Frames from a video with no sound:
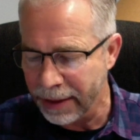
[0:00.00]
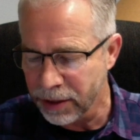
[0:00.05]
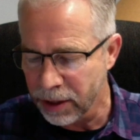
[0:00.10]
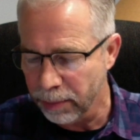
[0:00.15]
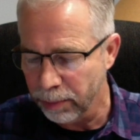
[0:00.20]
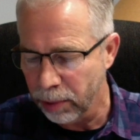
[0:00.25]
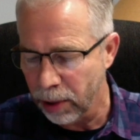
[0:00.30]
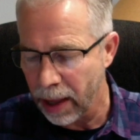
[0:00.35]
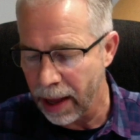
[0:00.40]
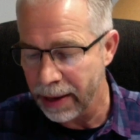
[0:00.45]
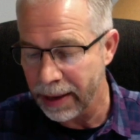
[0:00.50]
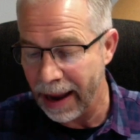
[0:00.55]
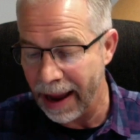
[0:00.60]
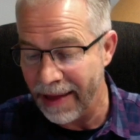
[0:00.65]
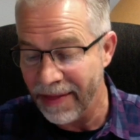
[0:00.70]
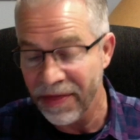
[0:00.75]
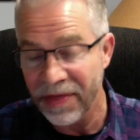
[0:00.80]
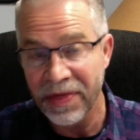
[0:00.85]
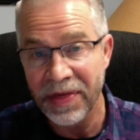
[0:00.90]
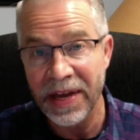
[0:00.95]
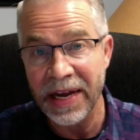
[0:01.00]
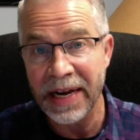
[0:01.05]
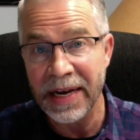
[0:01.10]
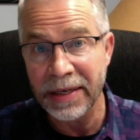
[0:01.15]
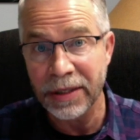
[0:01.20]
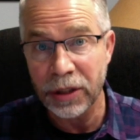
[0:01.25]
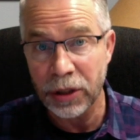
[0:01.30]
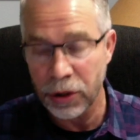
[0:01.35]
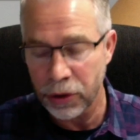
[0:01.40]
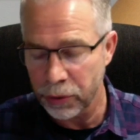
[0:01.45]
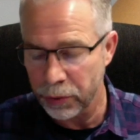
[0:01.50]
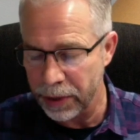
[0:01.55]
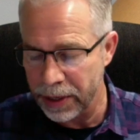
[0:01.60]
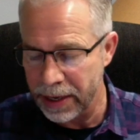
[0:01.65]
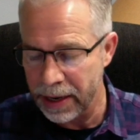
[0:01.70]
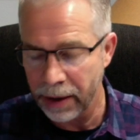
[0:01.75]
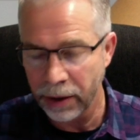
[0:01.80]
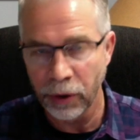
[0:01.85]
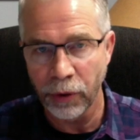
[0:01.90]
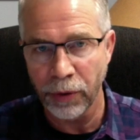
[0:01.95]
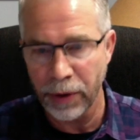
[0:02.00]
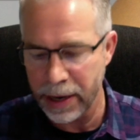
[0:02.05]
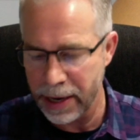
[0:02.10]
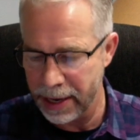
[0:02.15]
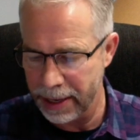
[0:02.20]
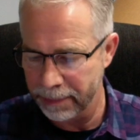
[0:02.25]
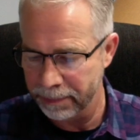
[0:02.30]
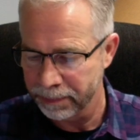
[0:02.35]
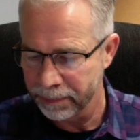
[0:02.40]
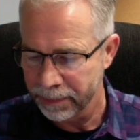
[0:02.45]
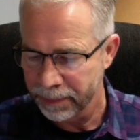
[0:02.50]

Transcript: the blood, and these three agree.